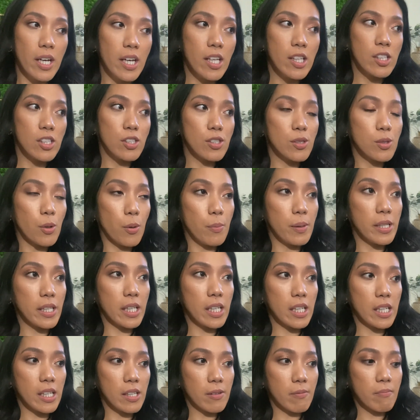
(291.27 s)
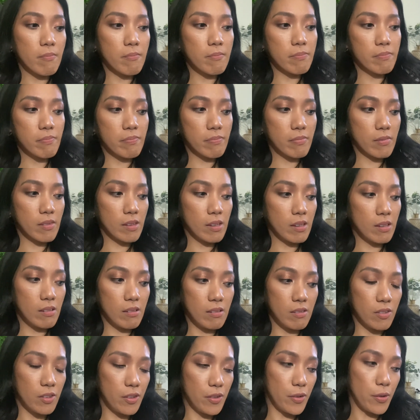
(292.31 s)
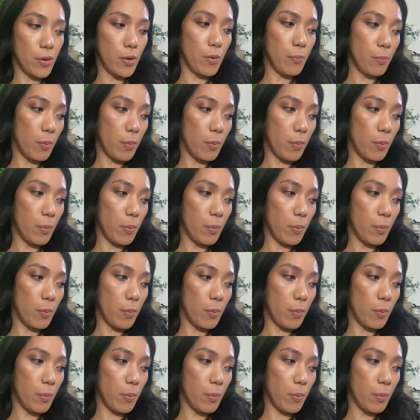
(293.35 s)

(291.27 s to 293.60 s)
There's so many you know,